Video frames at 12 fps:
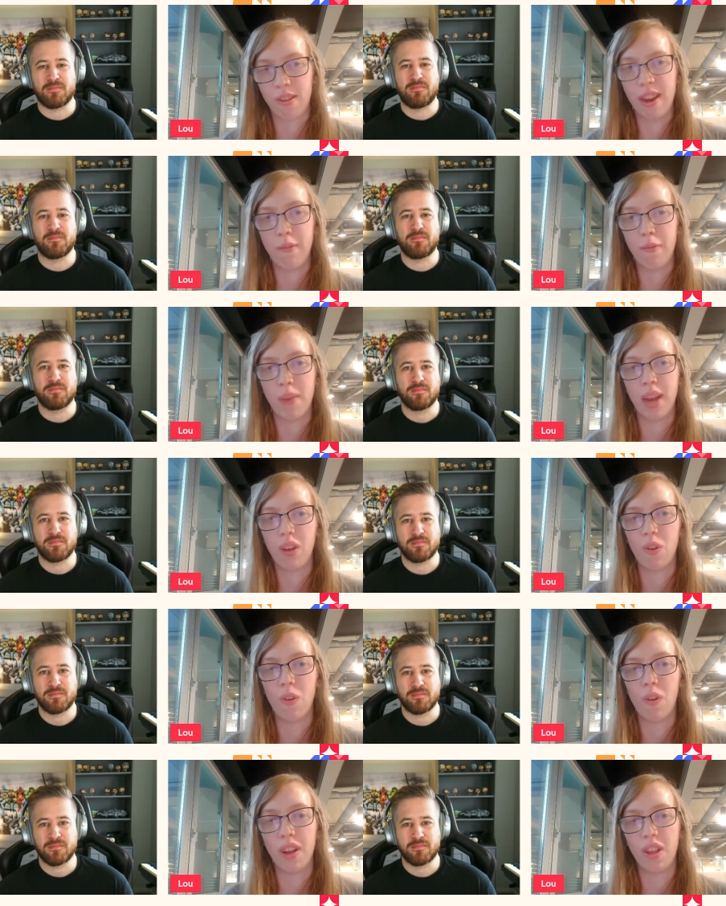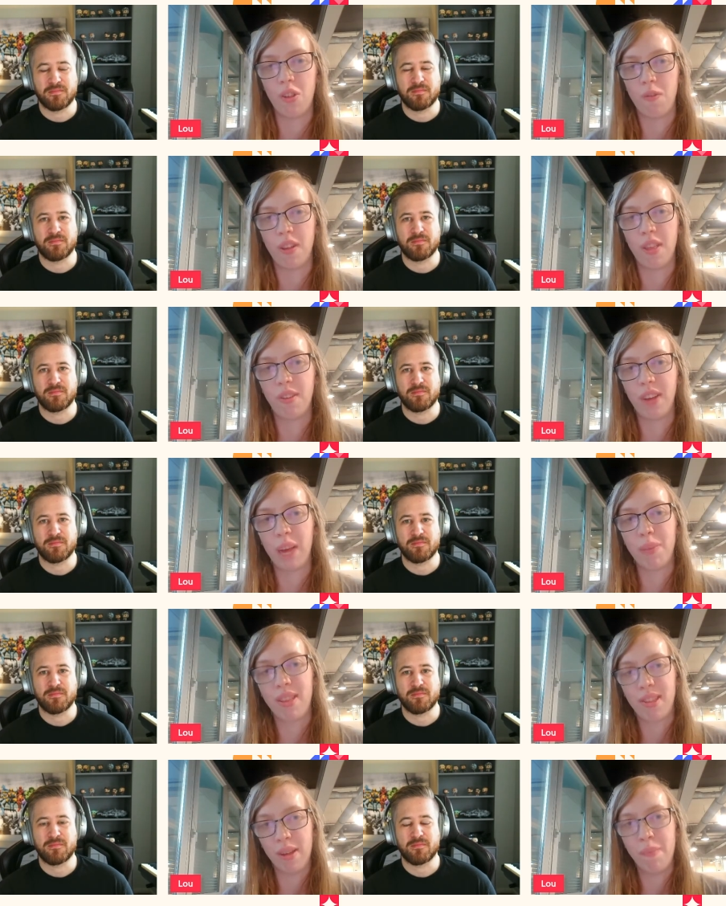Speaker 1: was never my goal. I just want to
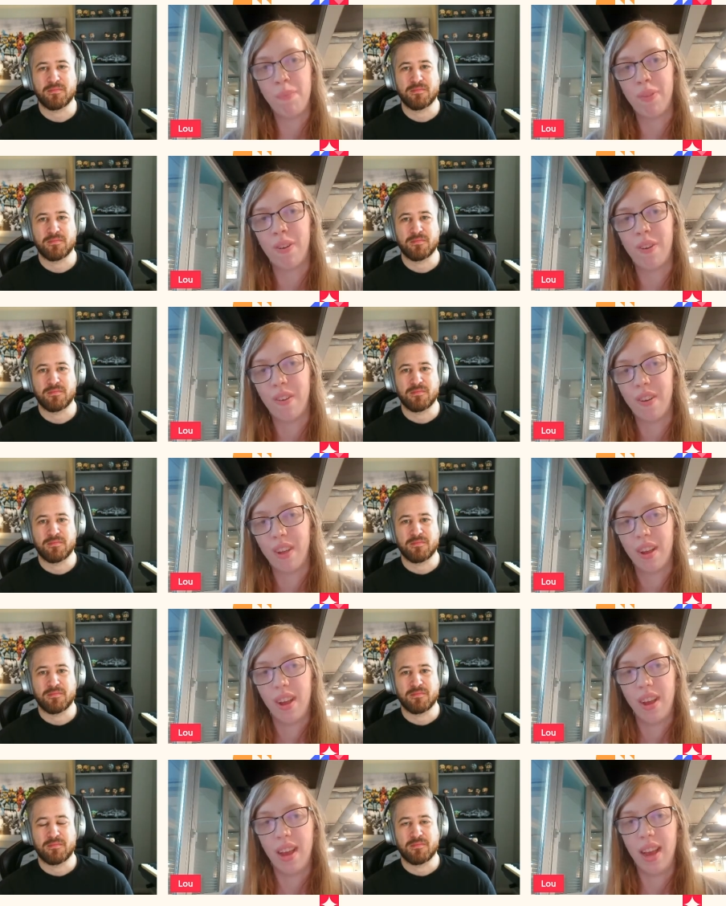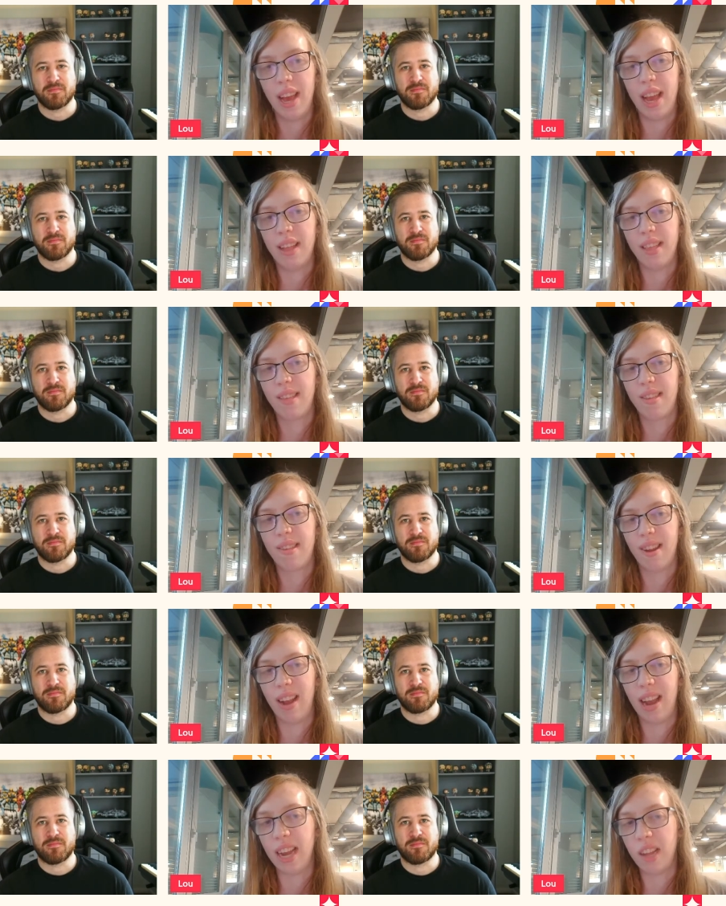keep it simple and
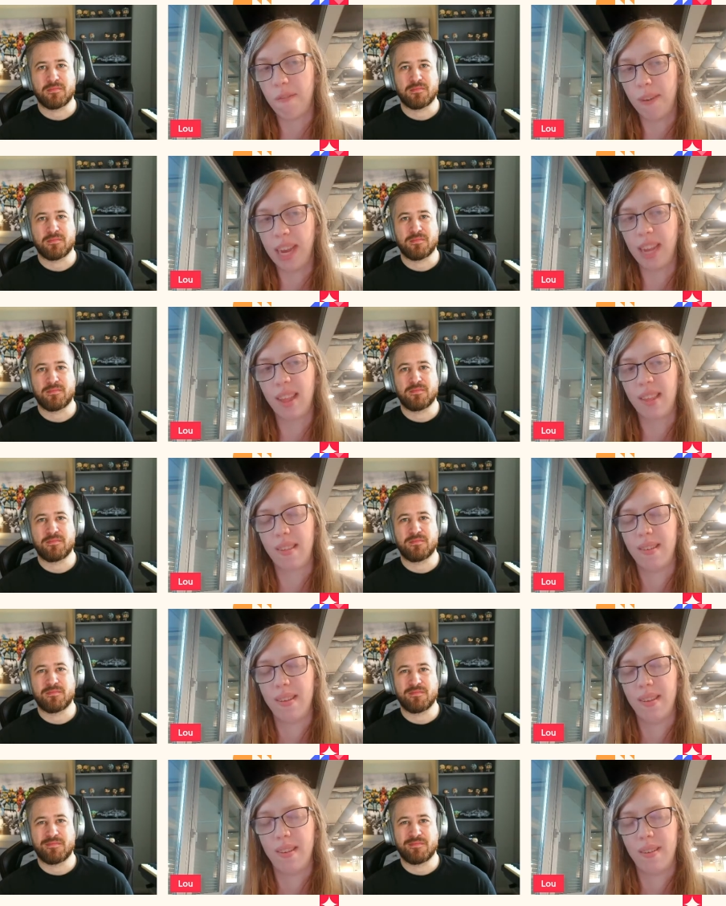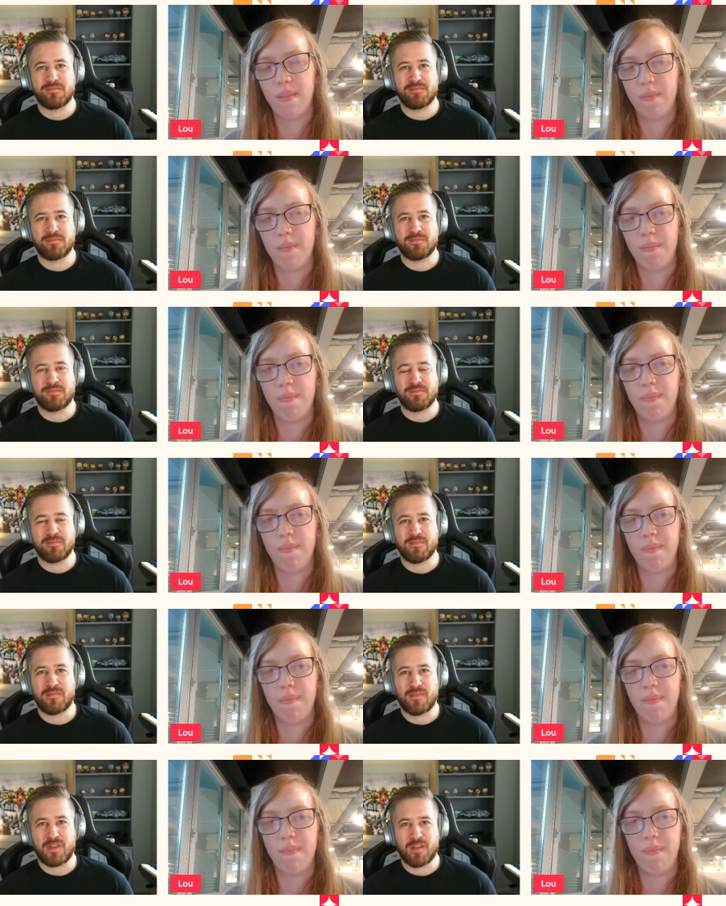lightweight.
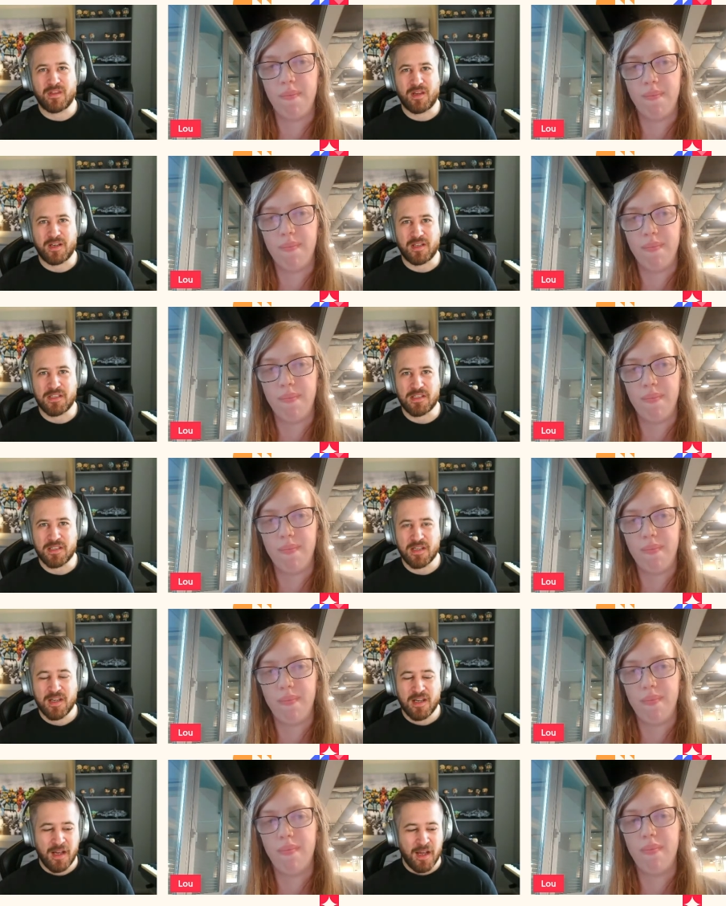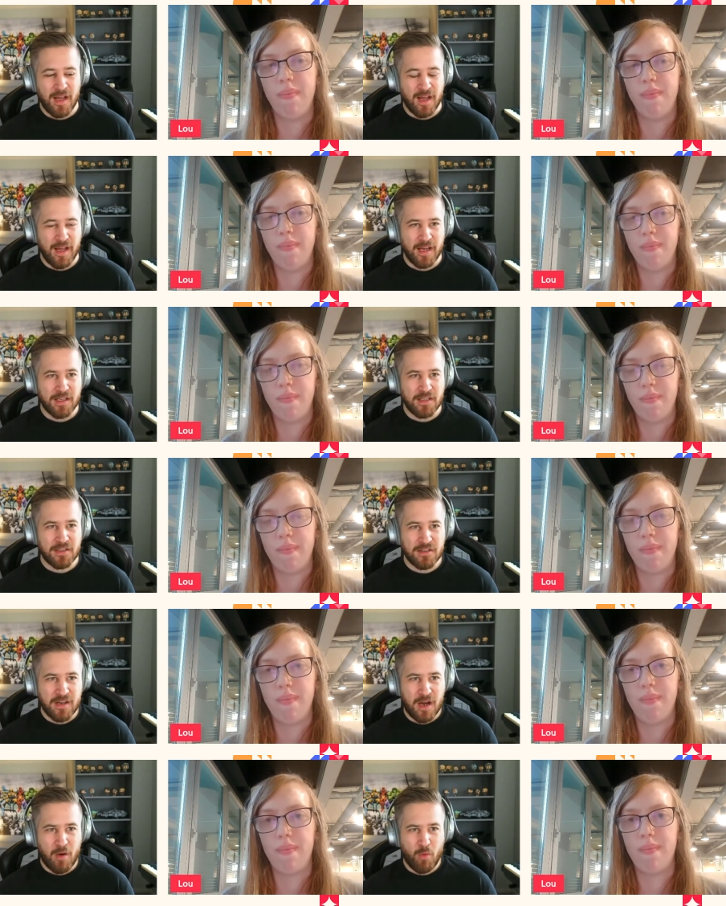
Speaker 2: Nice. And
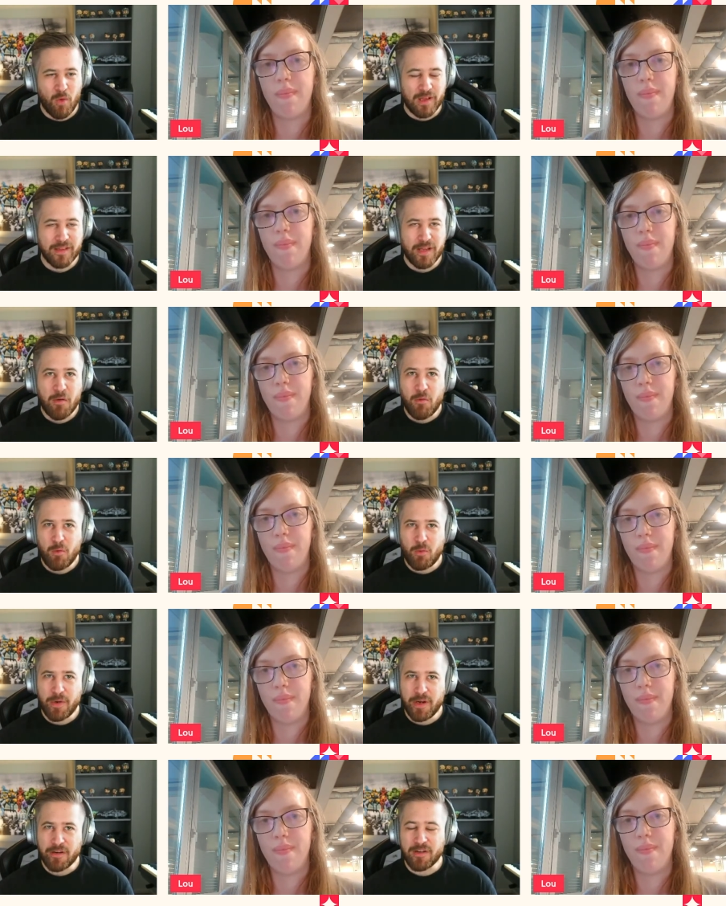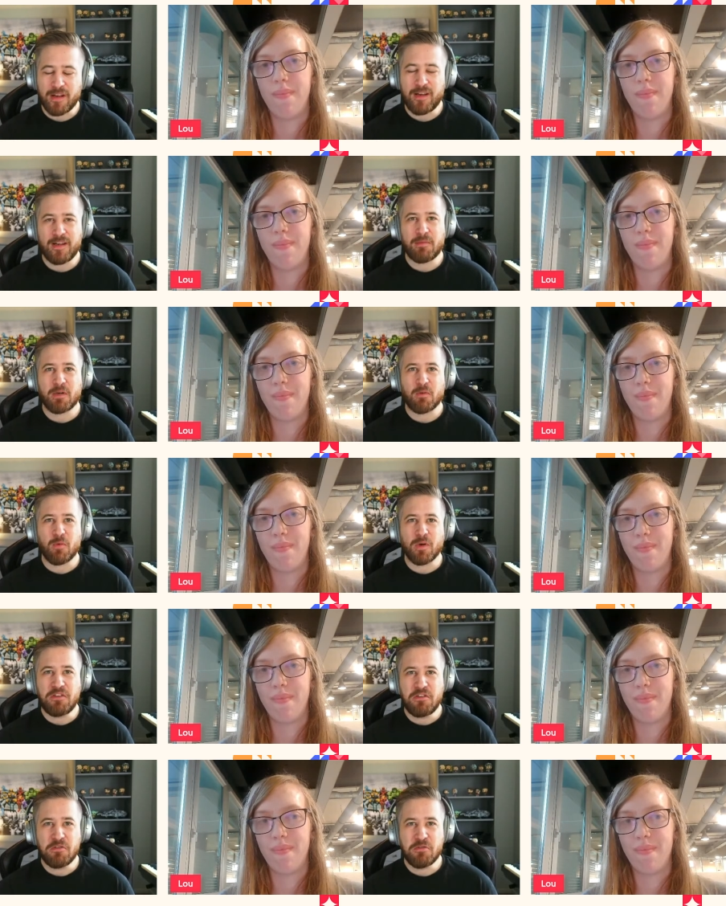now, well, now we heard a little bit
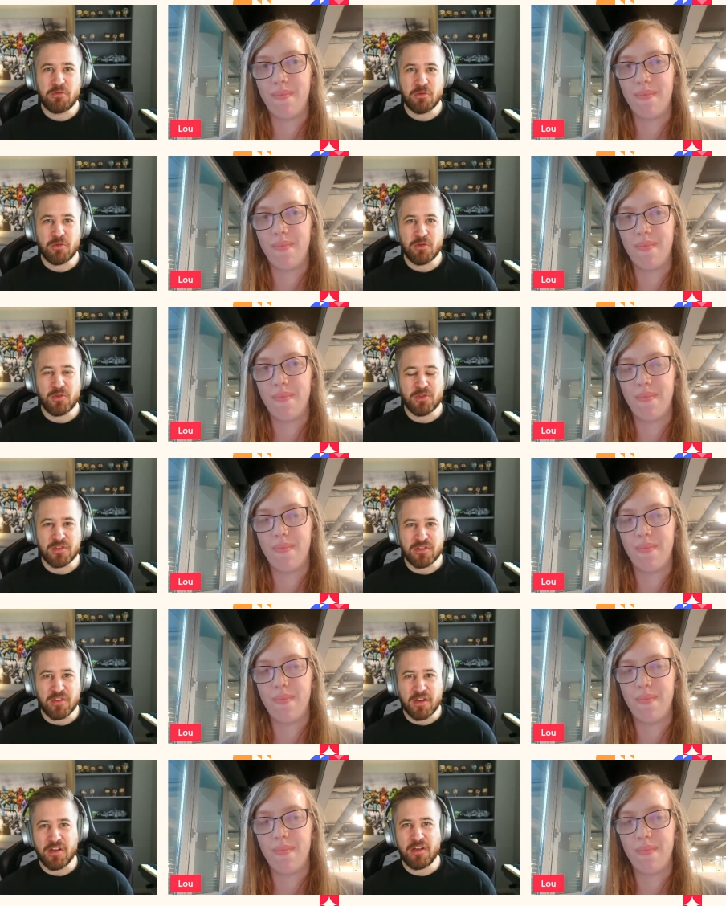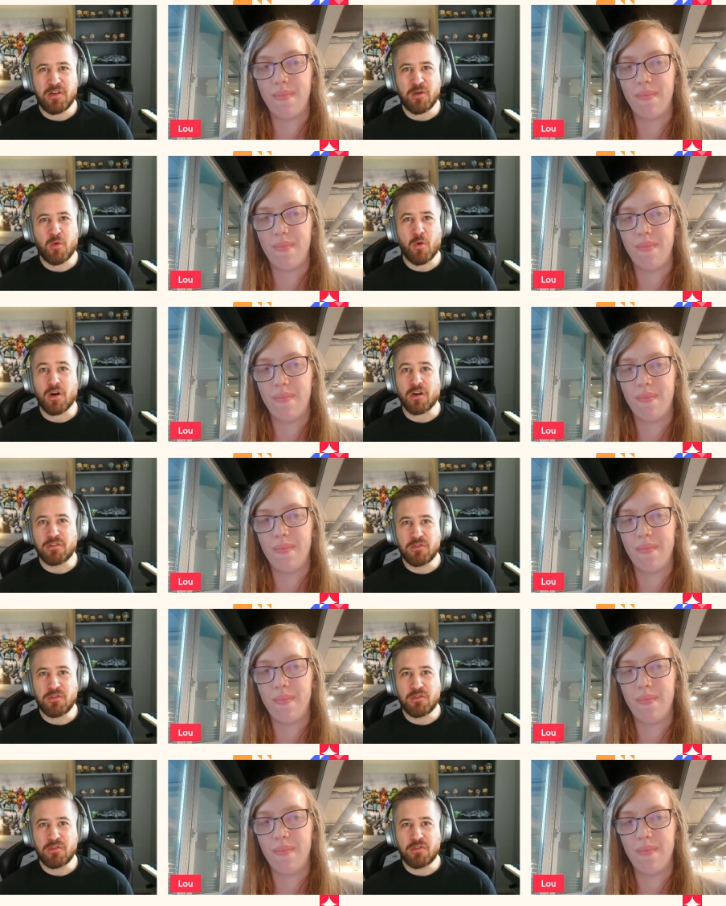what you do. You study, you work two